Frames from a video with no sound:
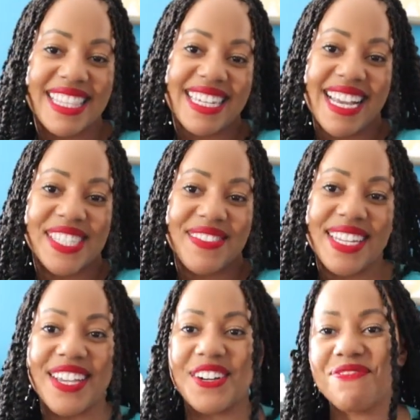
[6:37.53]
in the next
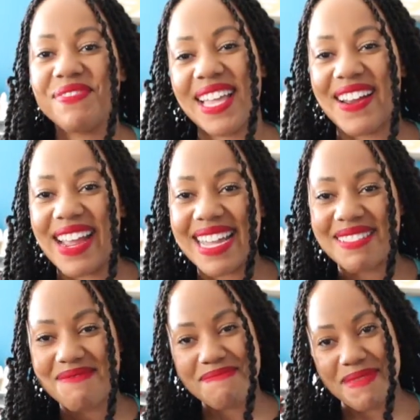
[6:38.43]
video. All right,
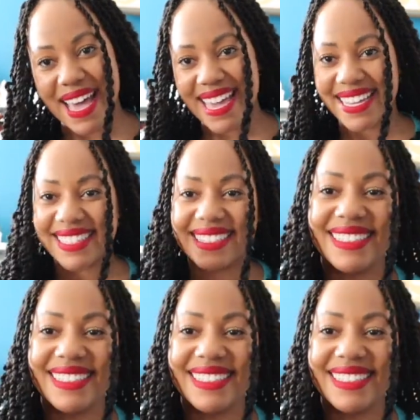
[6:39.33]
bye.